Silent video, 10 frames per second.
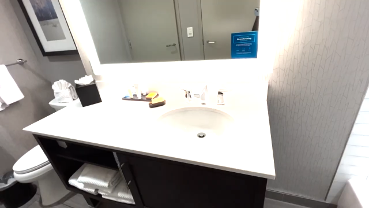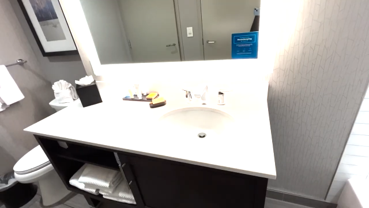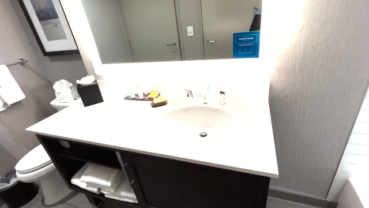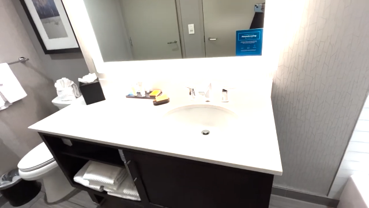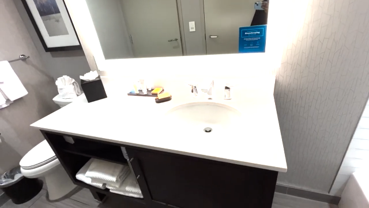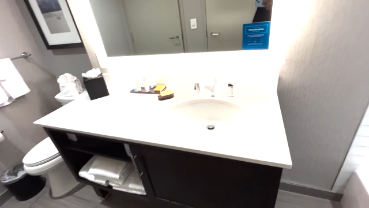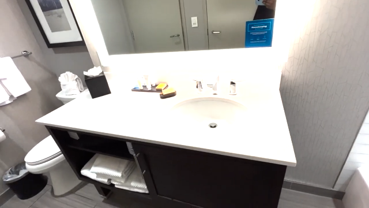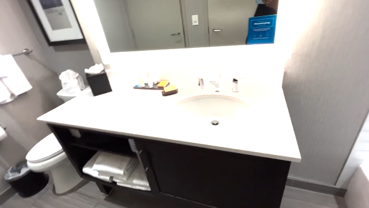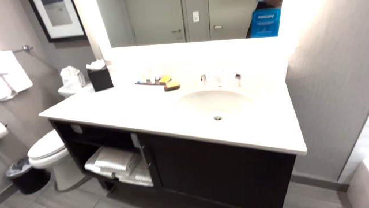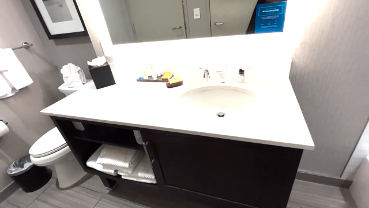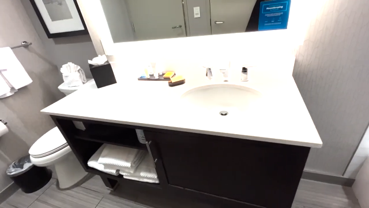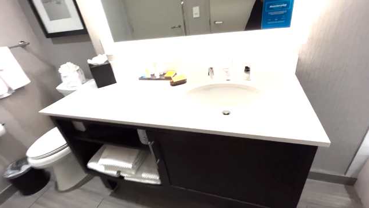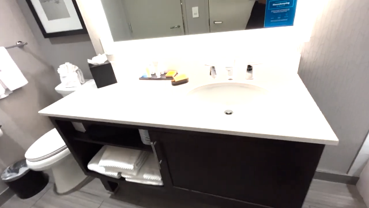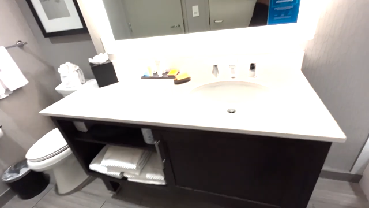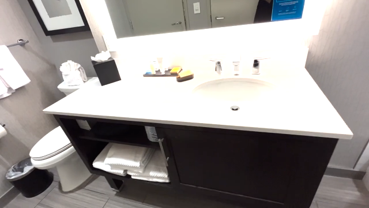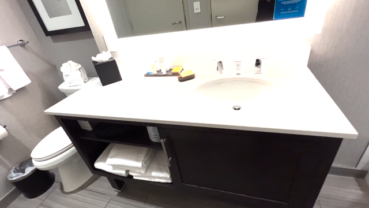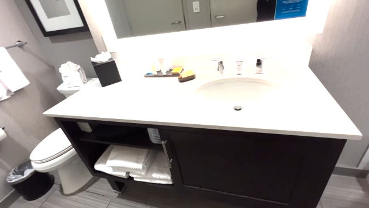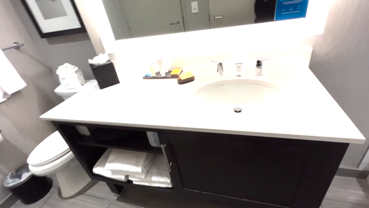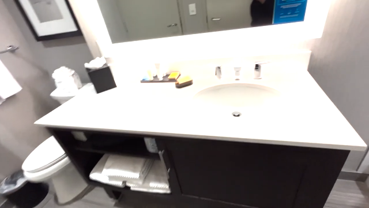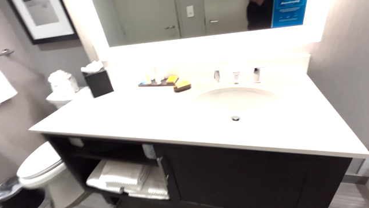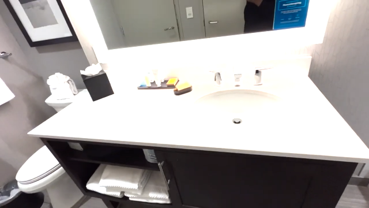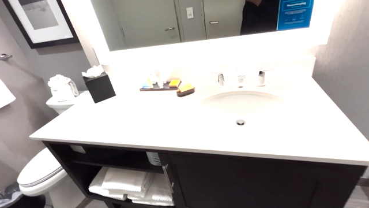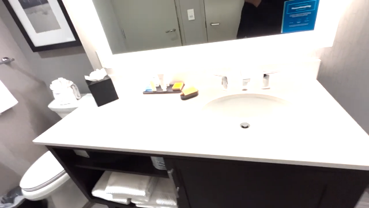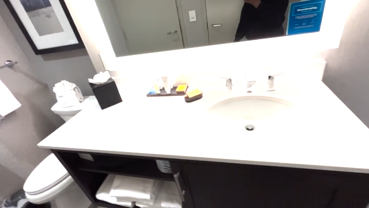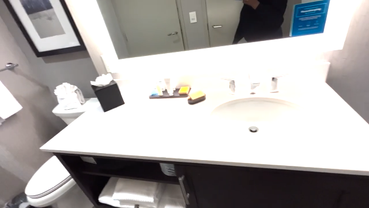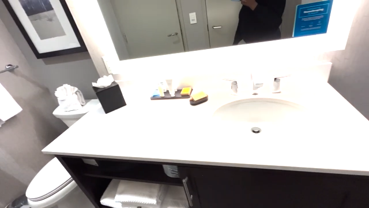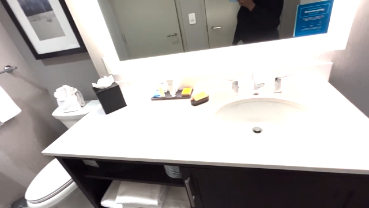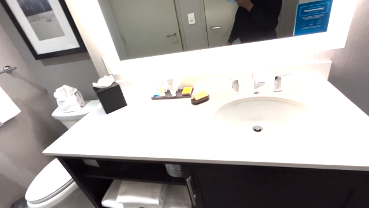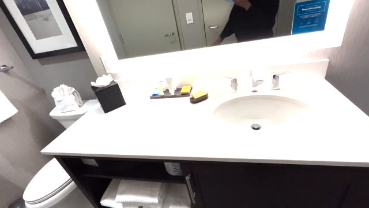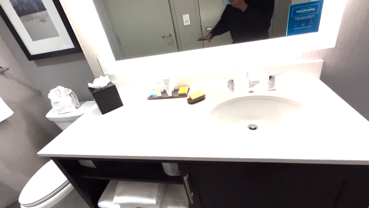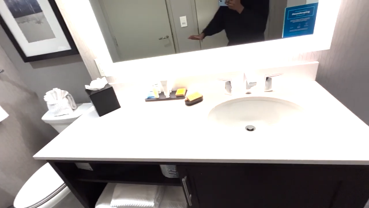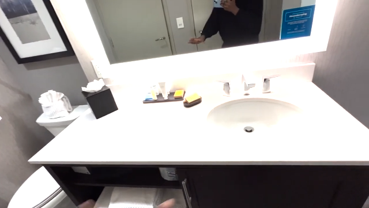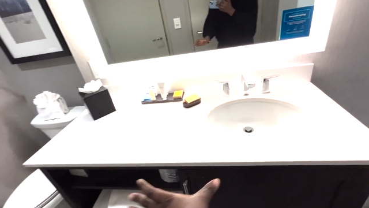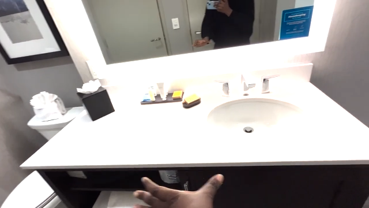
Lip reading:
Nobody's mouth can be seen.